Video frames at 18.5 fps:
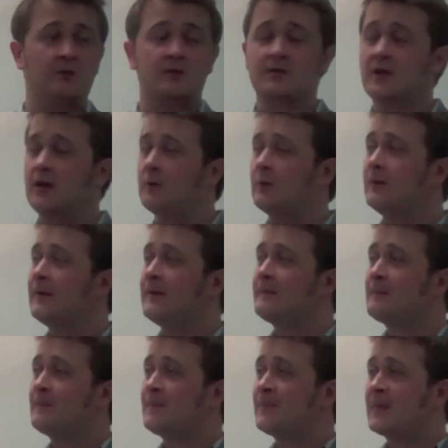So
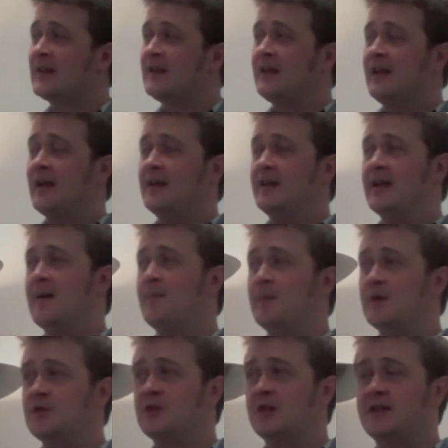in
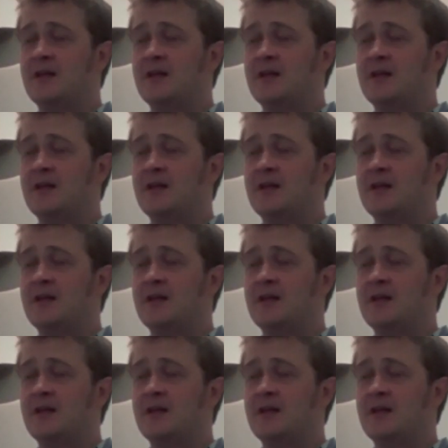Denbighshire,